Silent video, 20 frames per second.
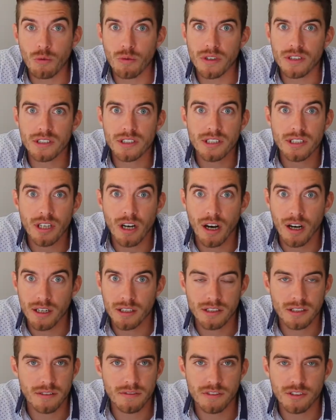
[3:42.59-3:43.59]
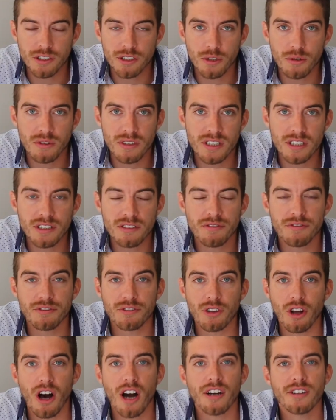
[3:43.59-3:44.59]
which tons of students
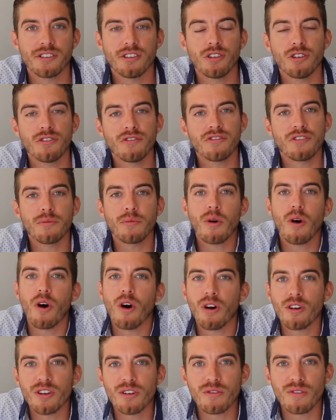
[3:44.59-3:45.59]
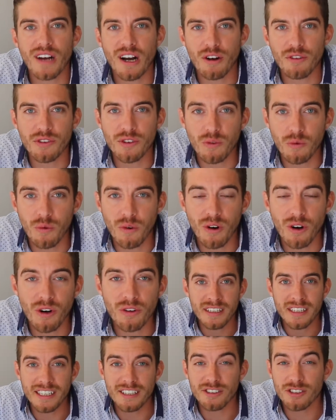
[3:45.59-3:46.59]
flock to from all around the
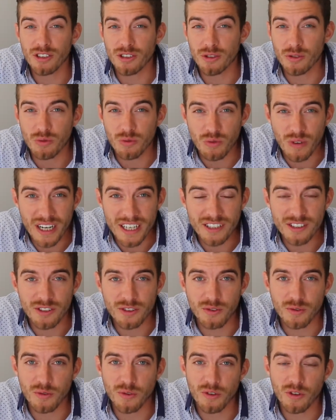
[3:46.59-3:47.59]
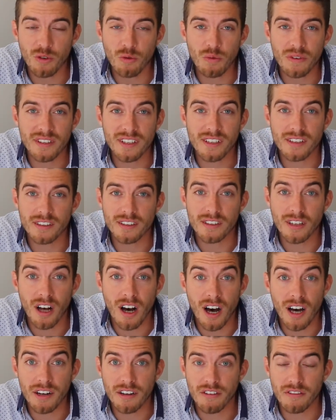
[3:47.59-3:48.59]
world. It's a great school with a
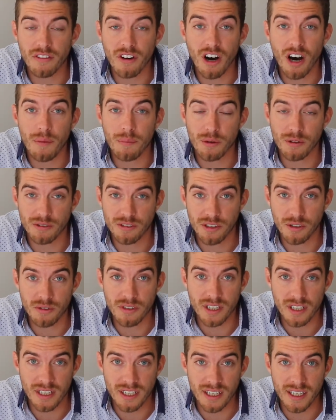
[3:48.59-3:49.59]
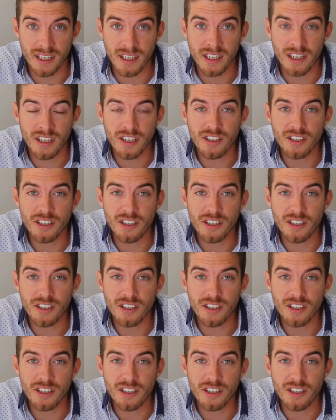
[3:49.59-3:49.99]
lot of opportunity.